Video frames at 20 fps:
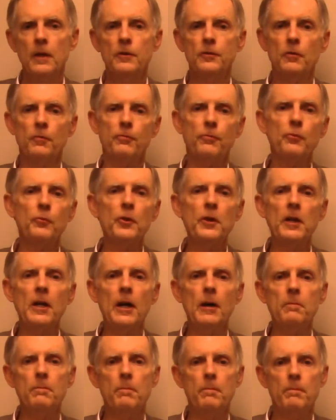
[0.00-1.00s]
to free
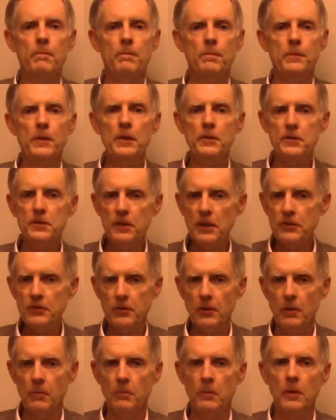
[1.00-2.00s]
up this
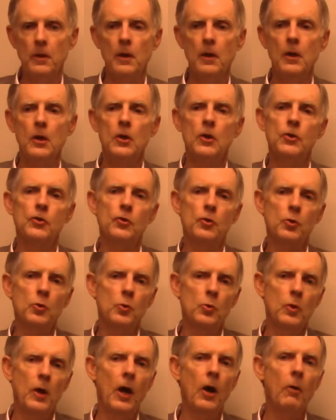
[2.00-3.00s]
system
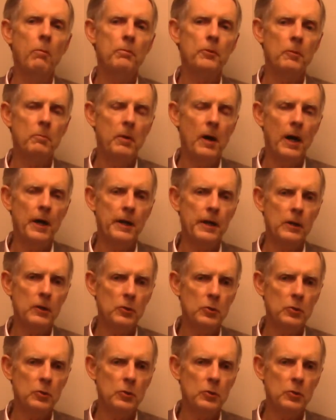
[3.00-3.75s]
to help the body